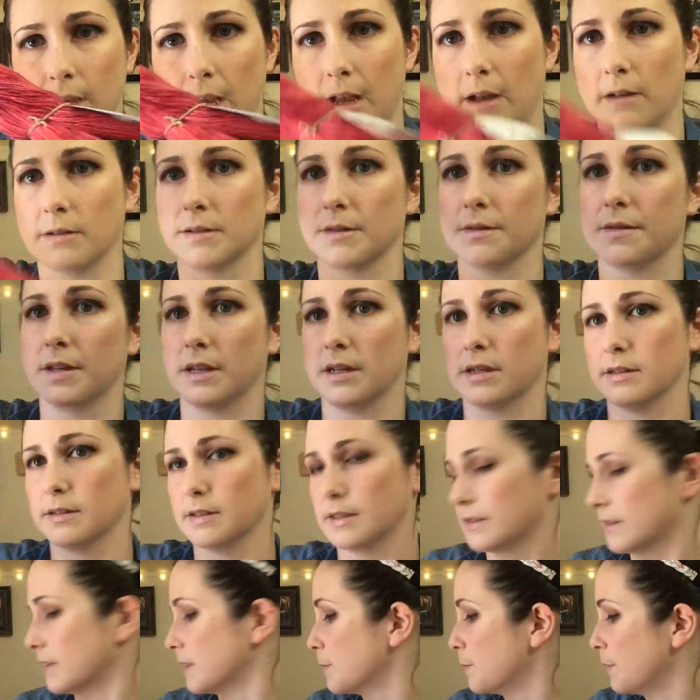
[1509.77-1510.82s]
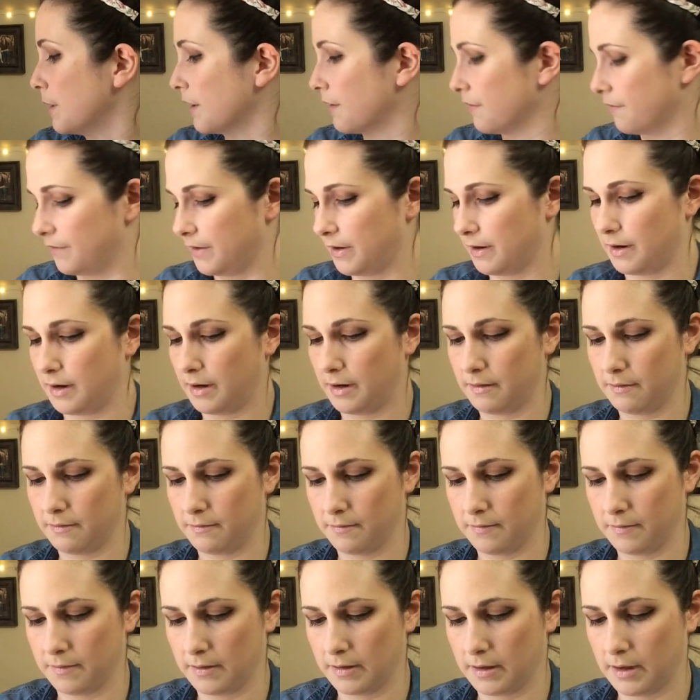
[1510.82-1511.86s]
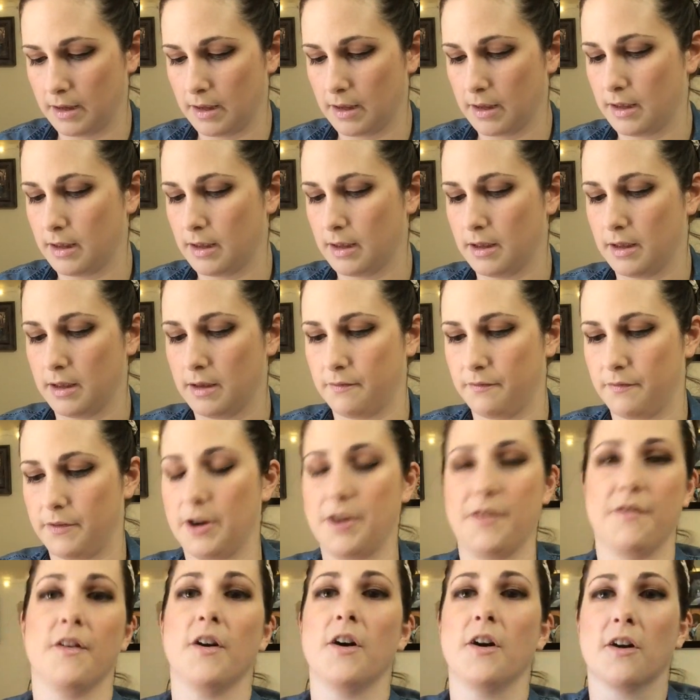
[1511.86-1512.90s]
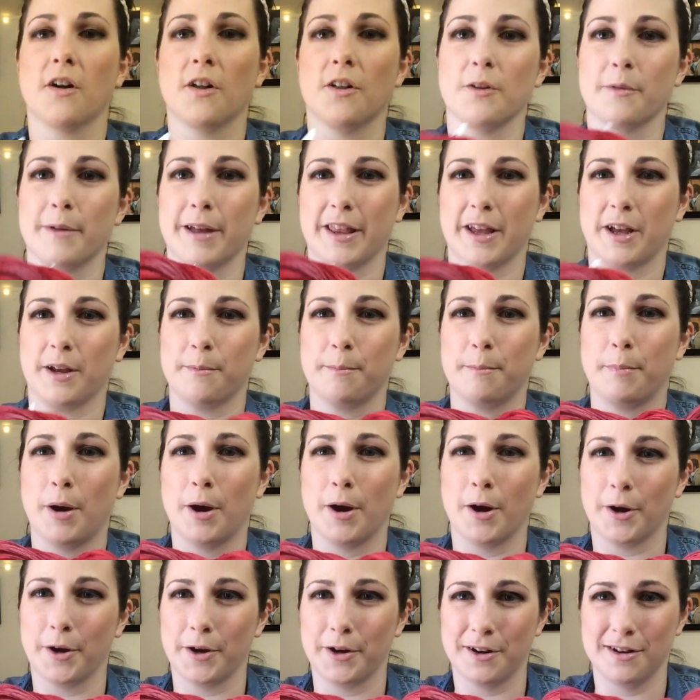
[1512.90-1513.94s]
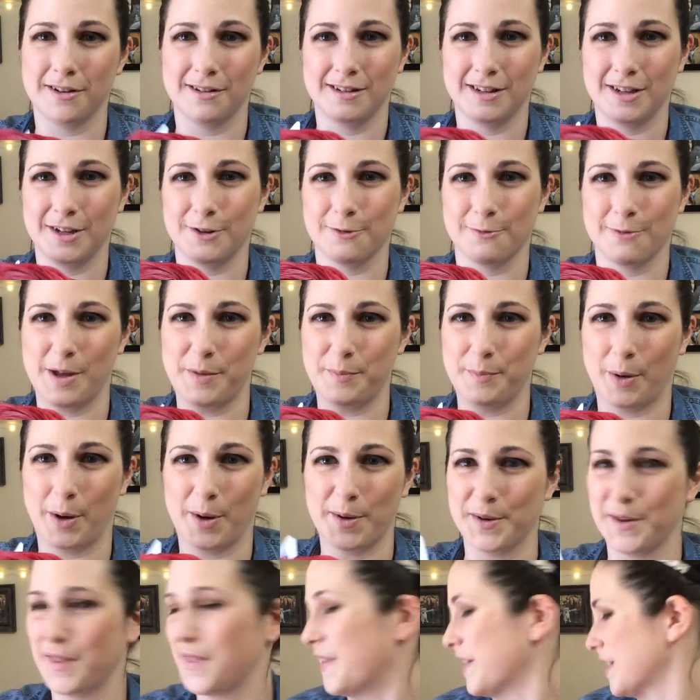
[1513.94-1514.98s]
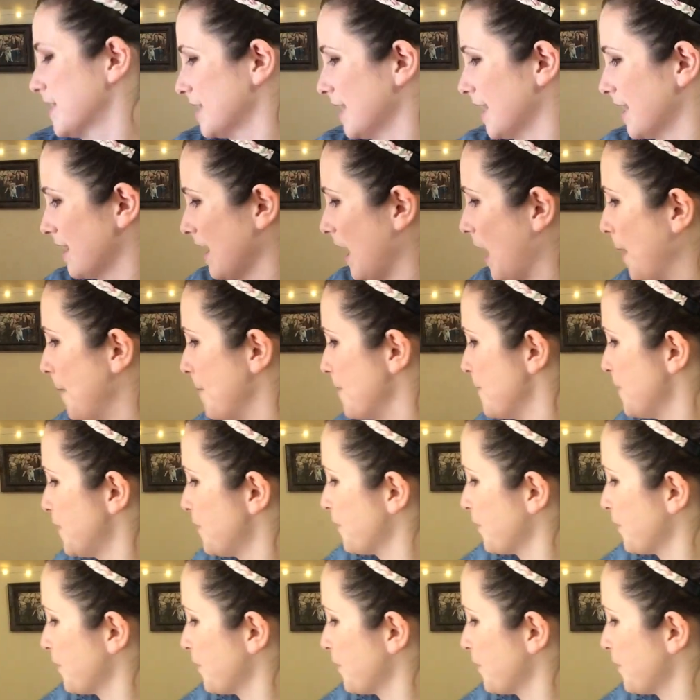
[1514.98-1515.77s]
I also think of this as being a very, very fall colorway, like a barn, you know, red barn, things like that.